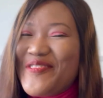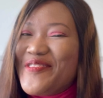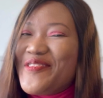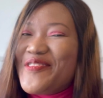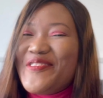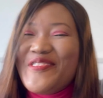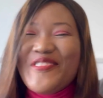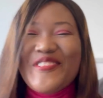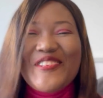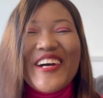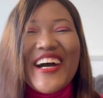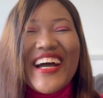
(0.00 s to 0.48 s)

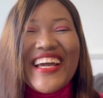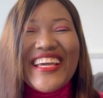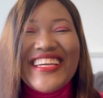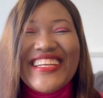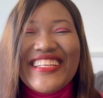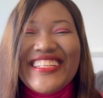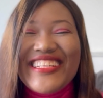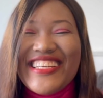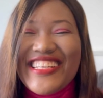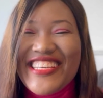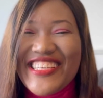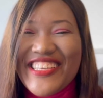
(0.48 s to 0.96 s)
you are
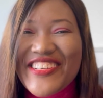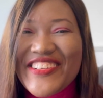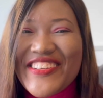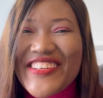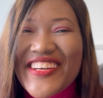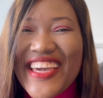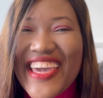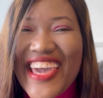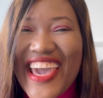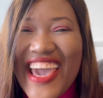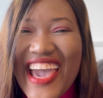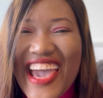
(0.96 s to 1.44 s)
in the
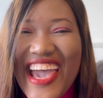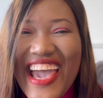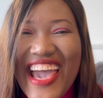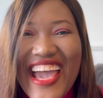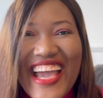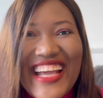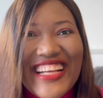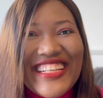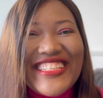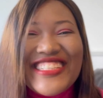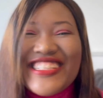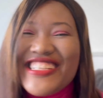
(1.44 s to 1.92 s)

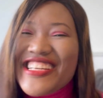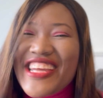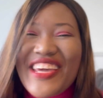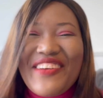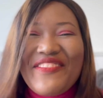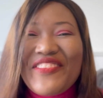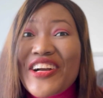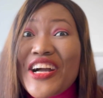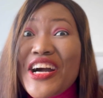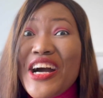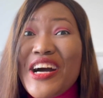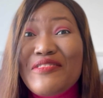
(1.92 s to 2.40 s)
UK,
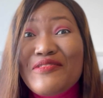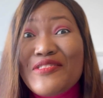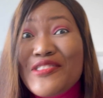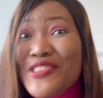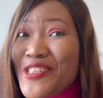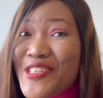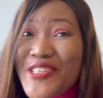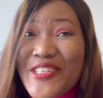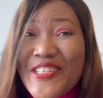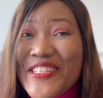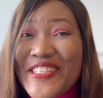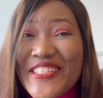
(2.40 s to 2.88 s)
dream come
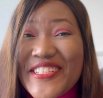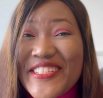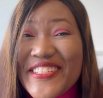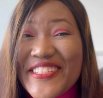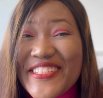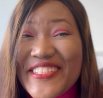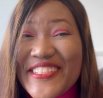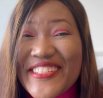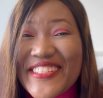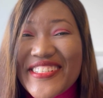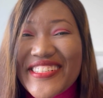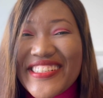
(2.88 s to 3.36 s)

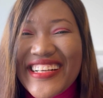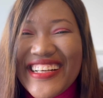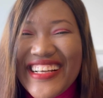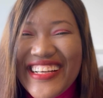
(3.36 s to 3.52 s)
true.